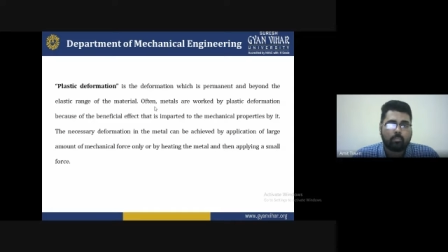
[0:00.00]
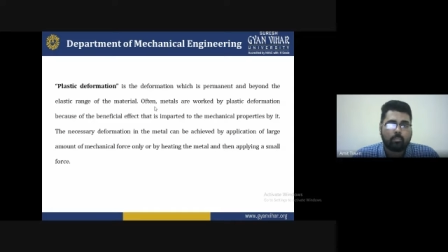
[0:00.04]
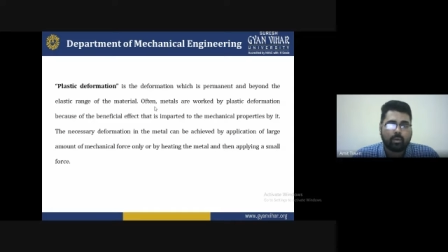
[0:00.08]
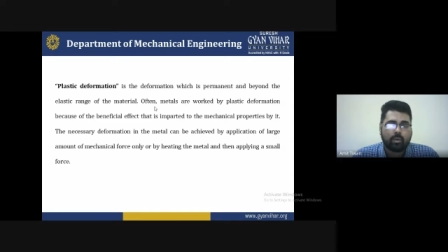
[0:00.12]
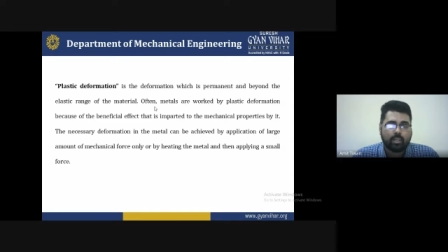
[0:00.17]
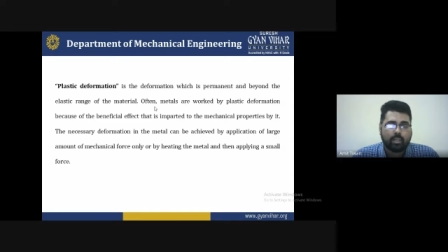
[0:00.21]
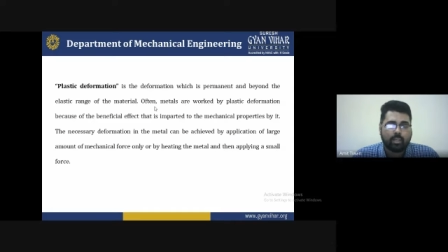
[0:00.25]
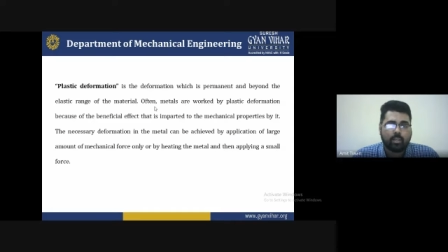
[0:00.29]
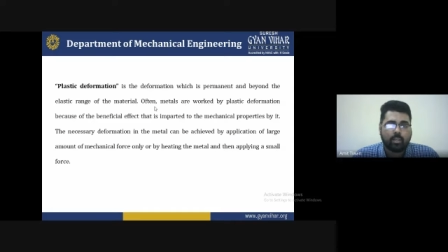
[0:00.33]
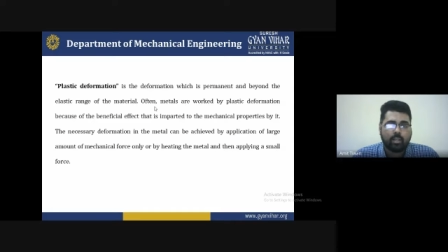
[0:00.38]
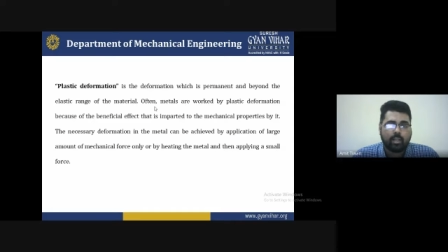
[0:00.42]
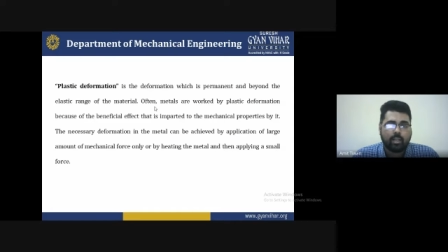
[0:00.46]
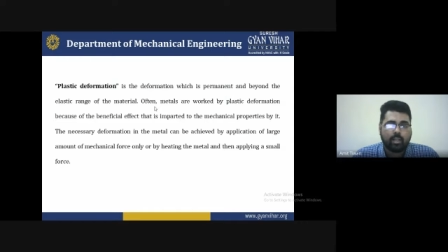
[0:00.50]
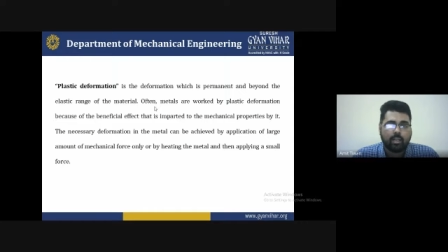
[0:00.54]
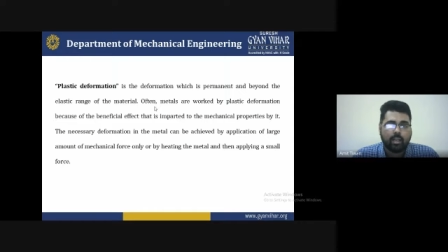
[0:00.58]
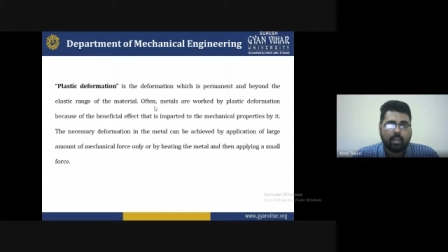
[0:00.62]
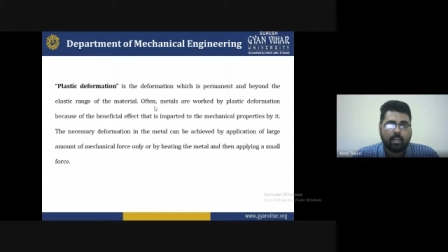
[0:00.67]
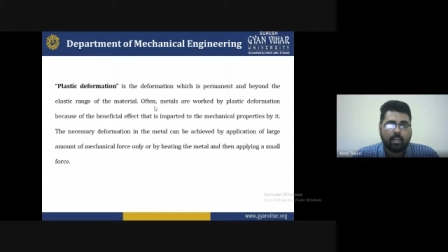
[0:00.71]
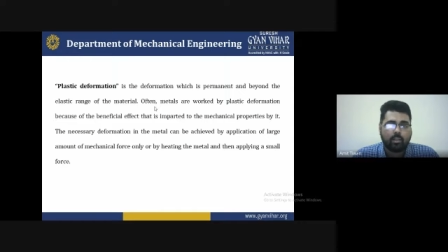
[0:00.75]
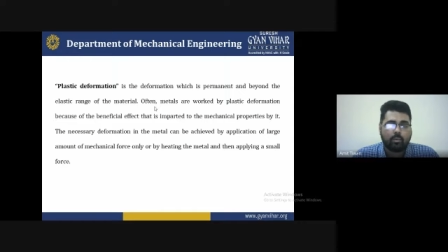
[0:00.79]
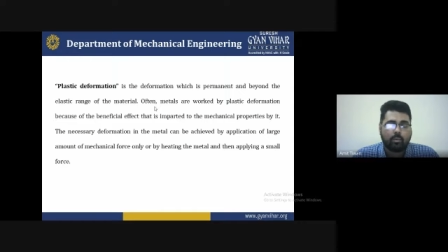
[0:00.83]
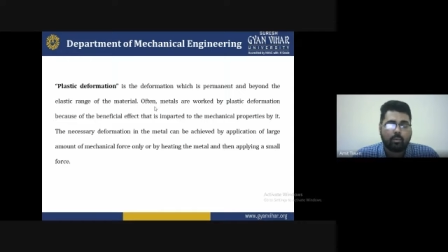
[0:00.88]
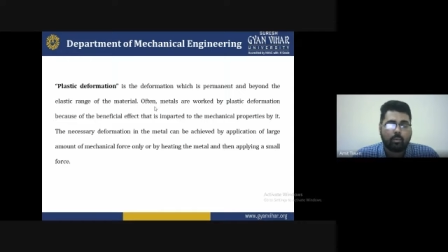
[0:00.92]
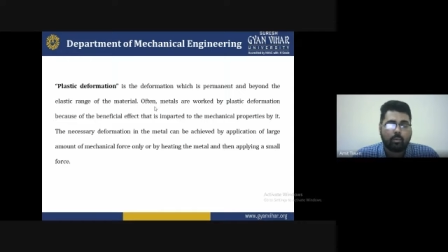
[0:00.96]
material and
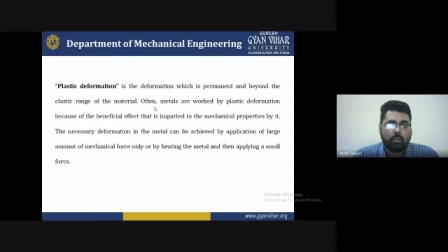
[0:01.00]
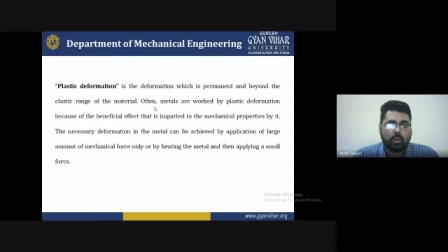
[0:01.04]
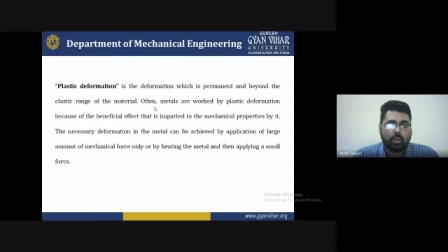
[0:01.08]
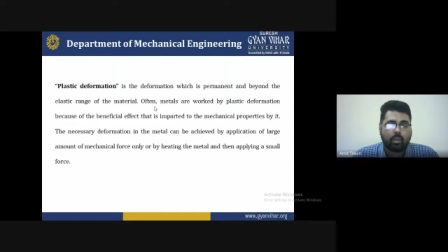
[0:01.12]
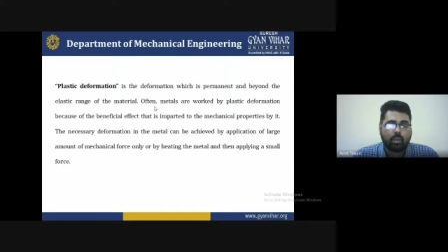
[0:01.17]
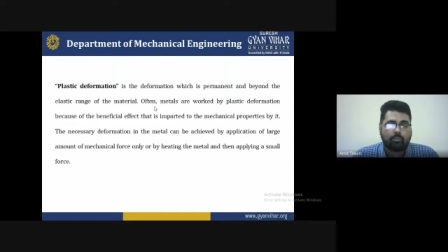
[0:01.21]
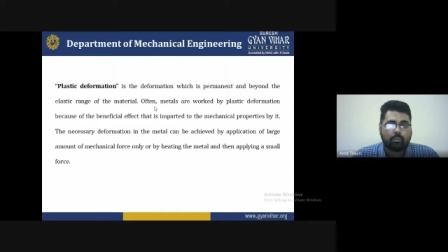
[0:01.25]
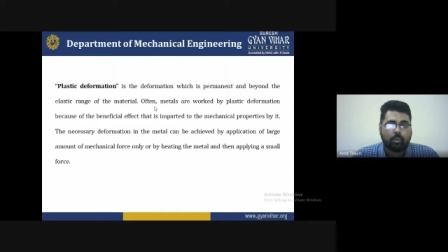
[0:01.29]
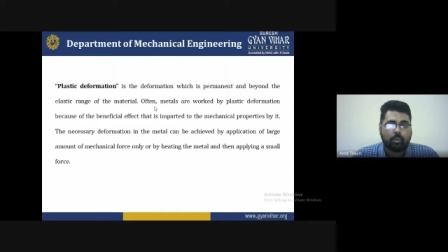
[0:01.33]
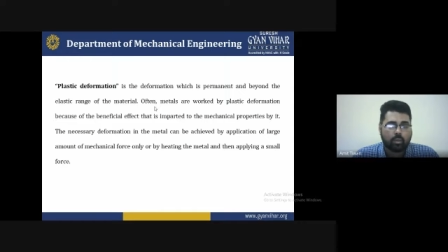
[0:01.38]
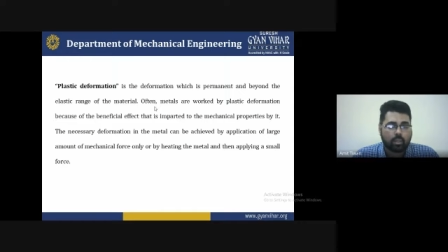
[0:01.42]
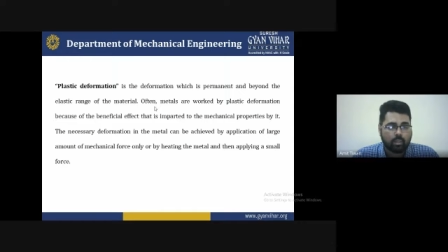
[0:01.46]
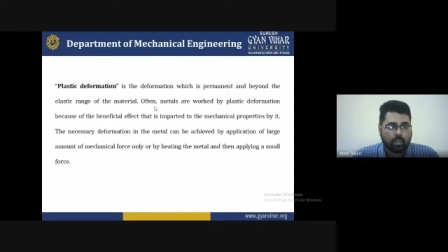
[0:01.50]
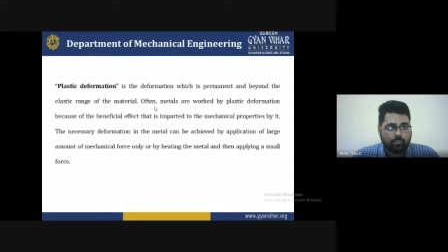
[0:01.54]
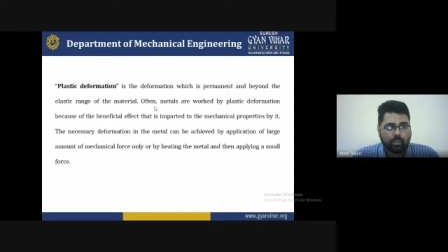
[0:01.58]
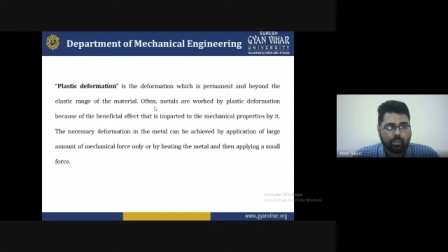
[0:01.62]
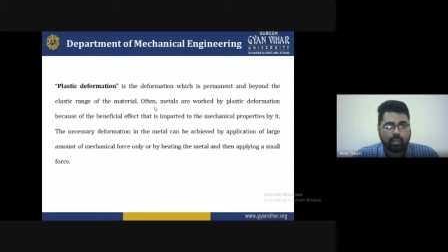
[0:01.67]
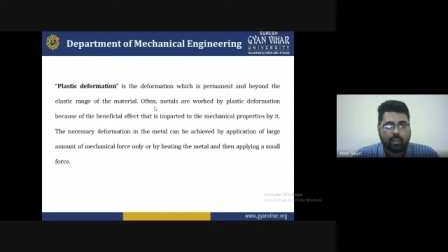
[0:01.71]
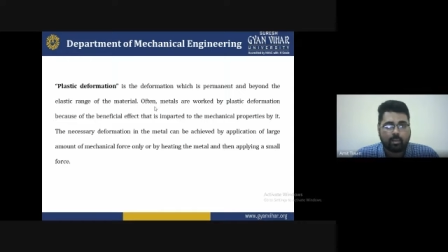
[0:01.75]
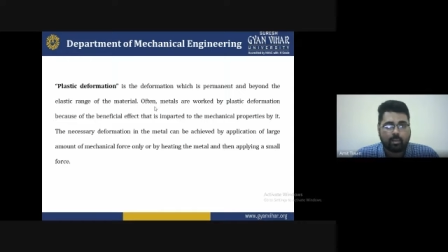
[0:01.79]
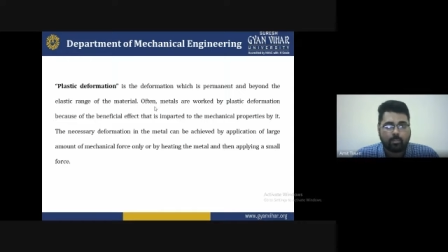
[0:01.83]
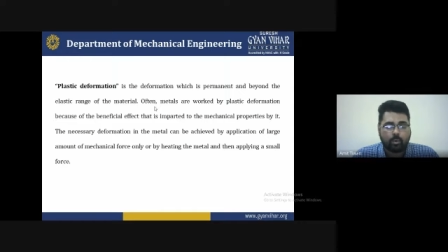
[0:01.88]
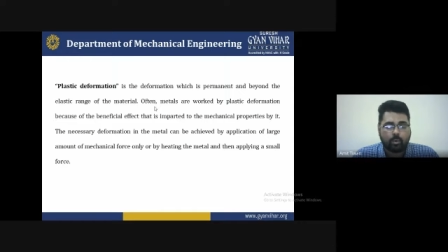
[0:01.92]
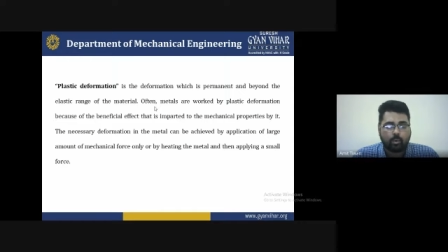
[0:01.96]
you have not
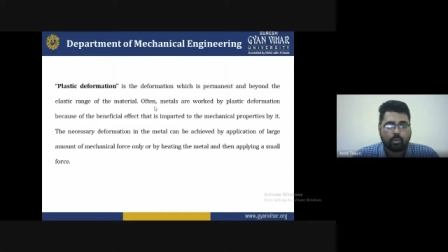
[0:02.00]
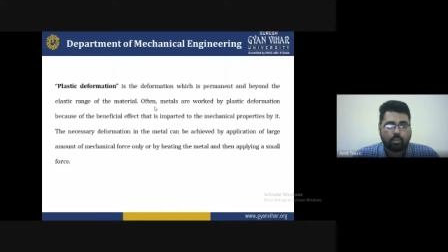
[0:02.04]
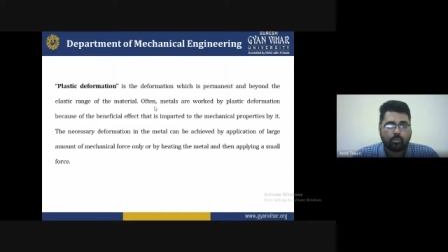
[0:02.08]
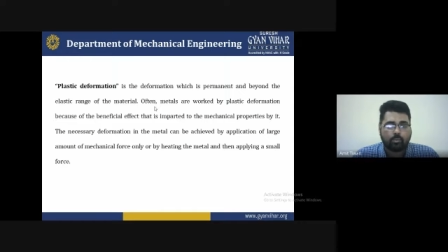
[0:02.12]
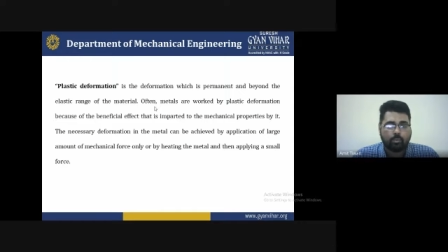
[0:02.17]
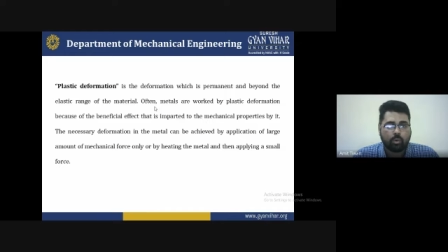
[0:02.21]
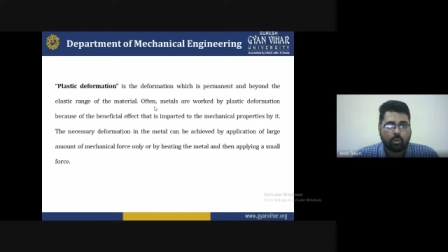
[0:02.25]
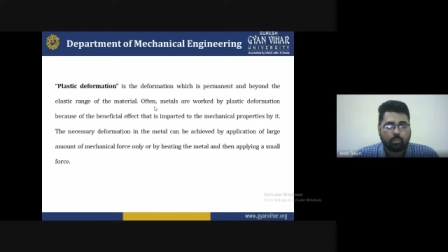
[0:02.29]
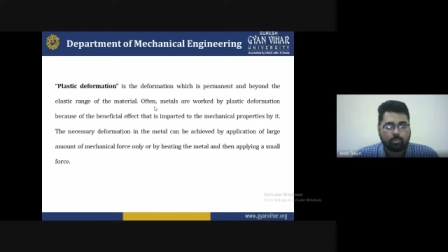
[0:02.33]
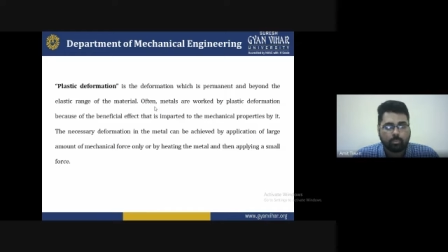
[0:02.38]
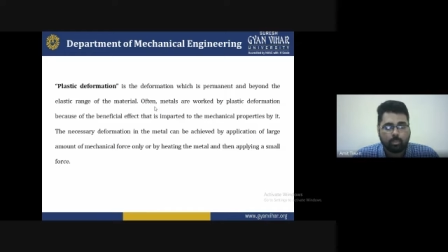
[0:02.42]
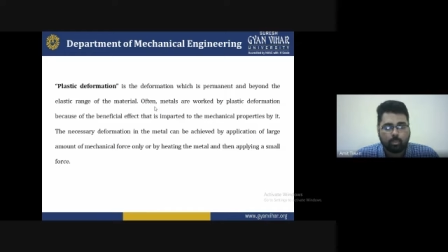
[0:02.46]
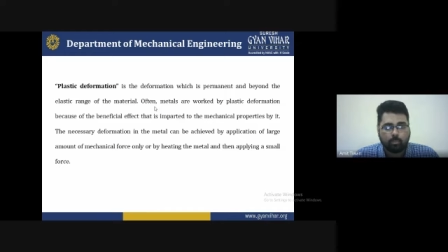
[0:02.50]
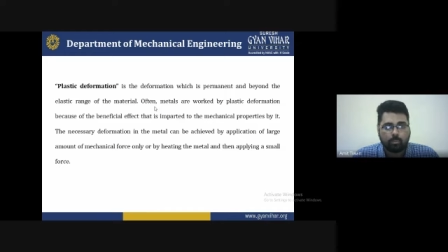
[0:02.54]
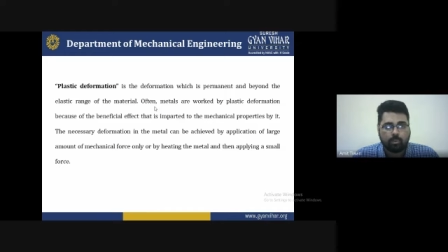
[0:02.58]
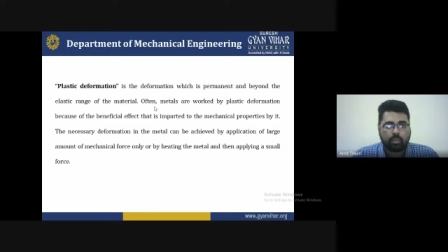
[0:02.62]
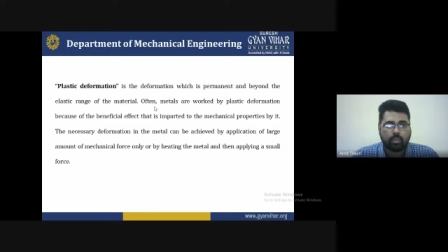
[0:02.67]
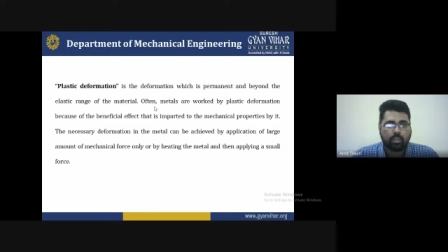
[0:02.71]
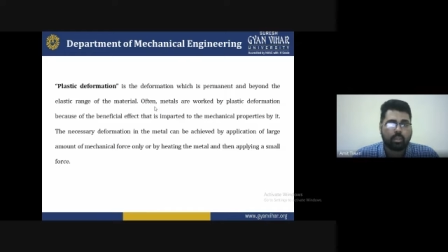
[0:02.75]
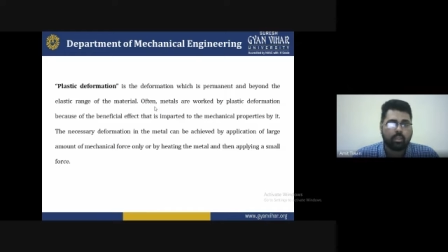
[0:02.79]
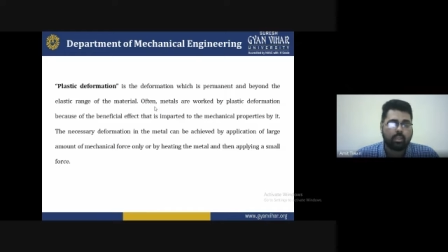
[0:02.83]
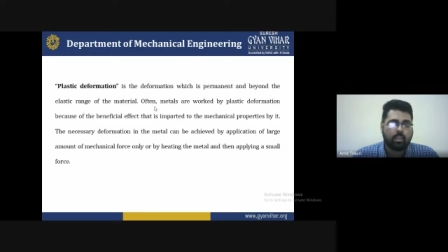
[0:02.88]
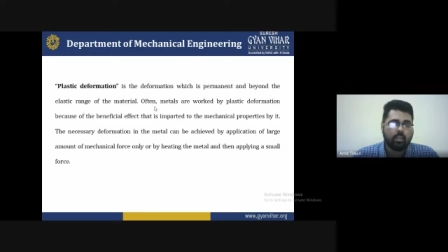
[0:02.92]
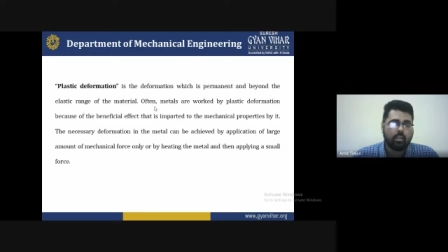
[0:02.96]
aware about the what
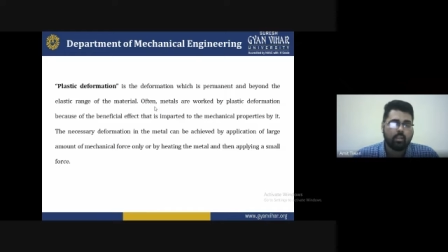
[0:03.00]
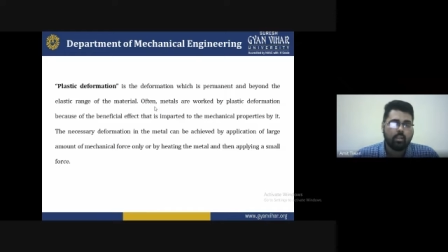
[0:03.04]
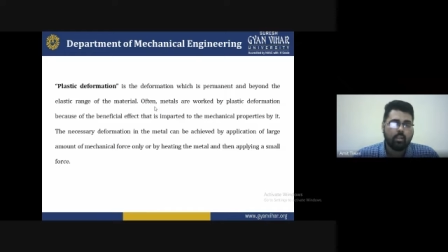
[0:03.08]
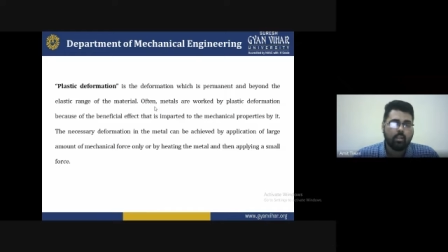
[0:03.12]
property